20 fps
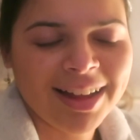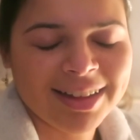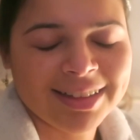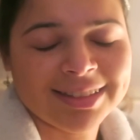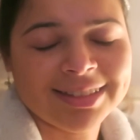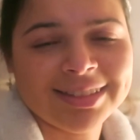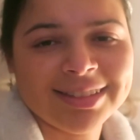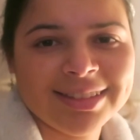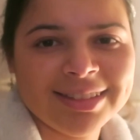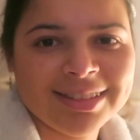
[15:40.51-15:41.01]

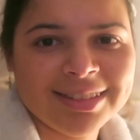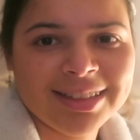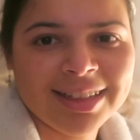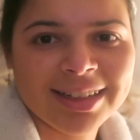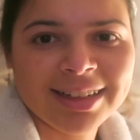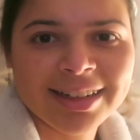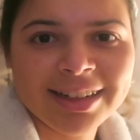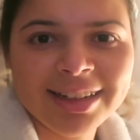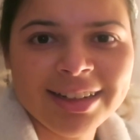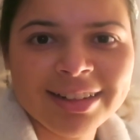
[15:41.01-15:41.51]
And
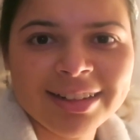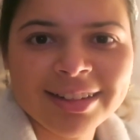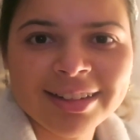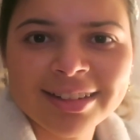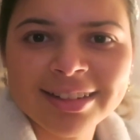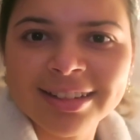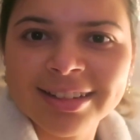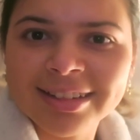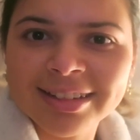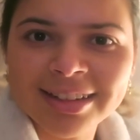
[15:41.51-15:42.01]
yeah, I
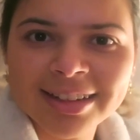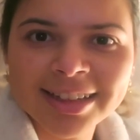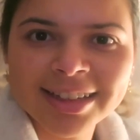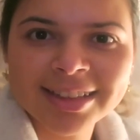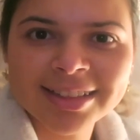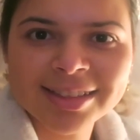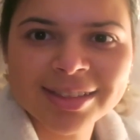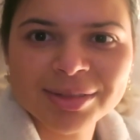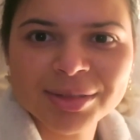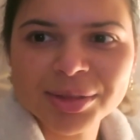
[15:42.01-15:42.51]
look like
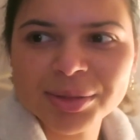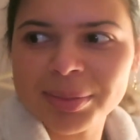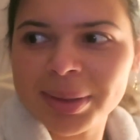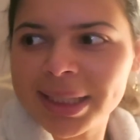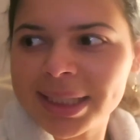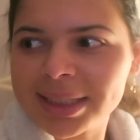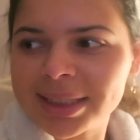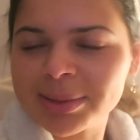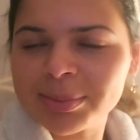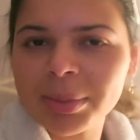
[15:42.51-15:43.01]
a total
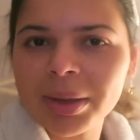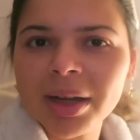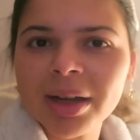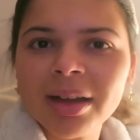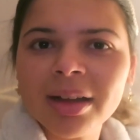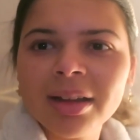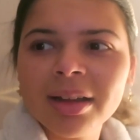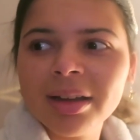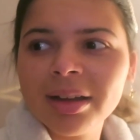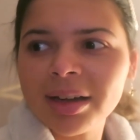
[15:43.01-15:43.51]
mess, but
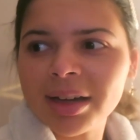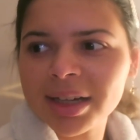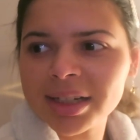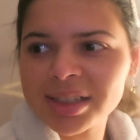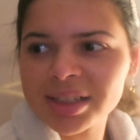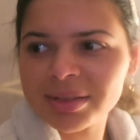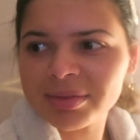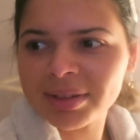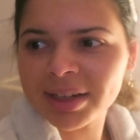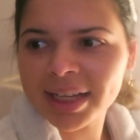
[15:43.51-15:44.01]
I
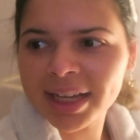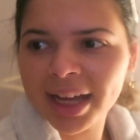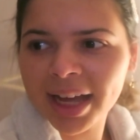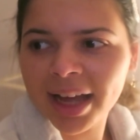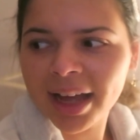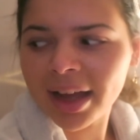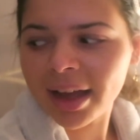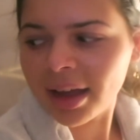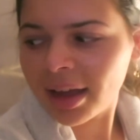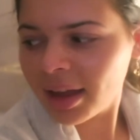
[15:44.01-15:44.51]
don't really
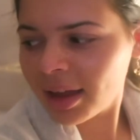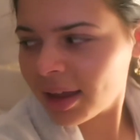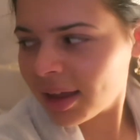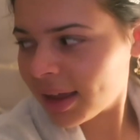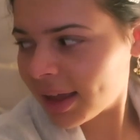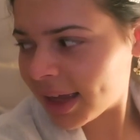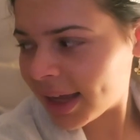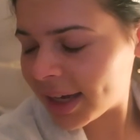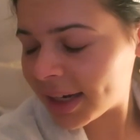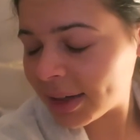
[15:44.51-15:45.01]
care
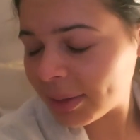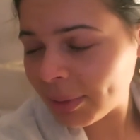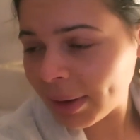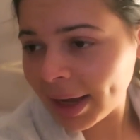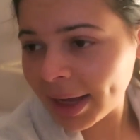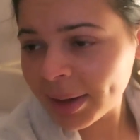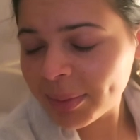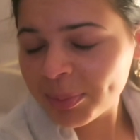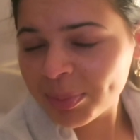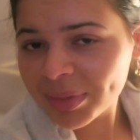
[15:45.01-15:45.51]

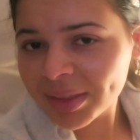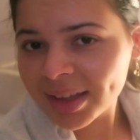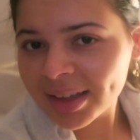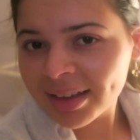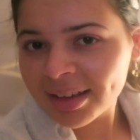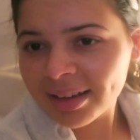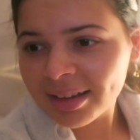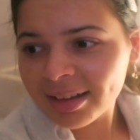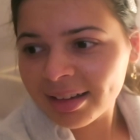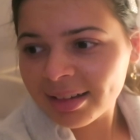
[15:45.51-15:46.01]
anyway.
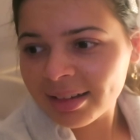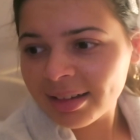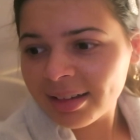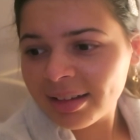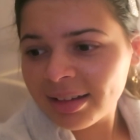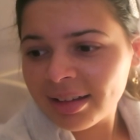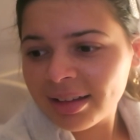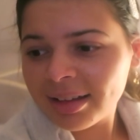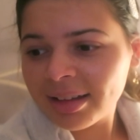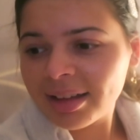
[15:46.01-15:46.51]

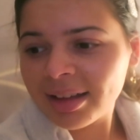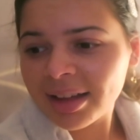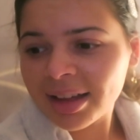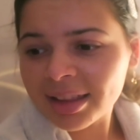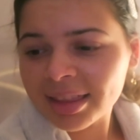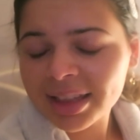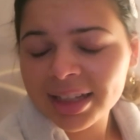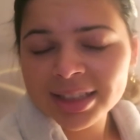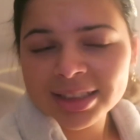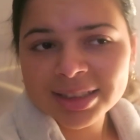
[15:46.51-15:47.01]

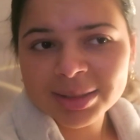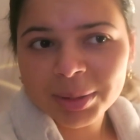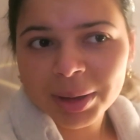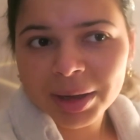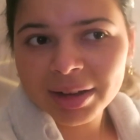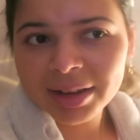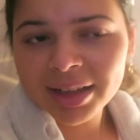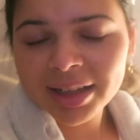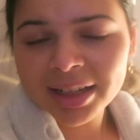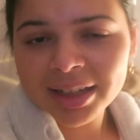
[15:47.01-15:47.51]
And that's
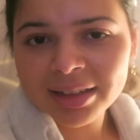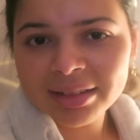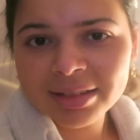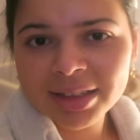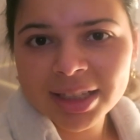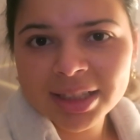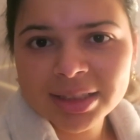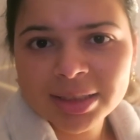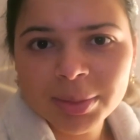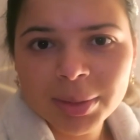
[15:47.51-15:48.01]
about it.
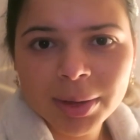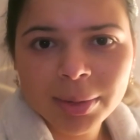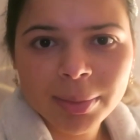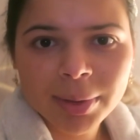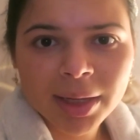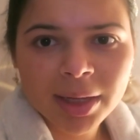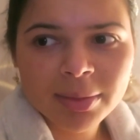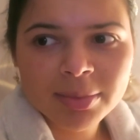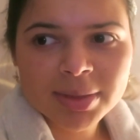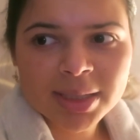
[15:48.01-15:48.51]
That's about
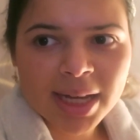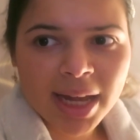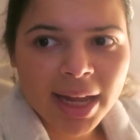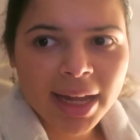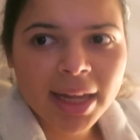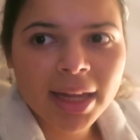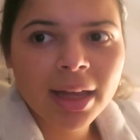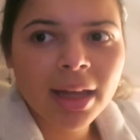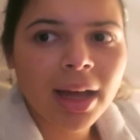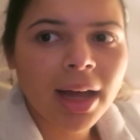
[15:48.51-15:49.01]
my
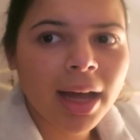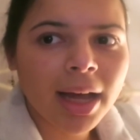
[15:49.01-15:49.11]
update.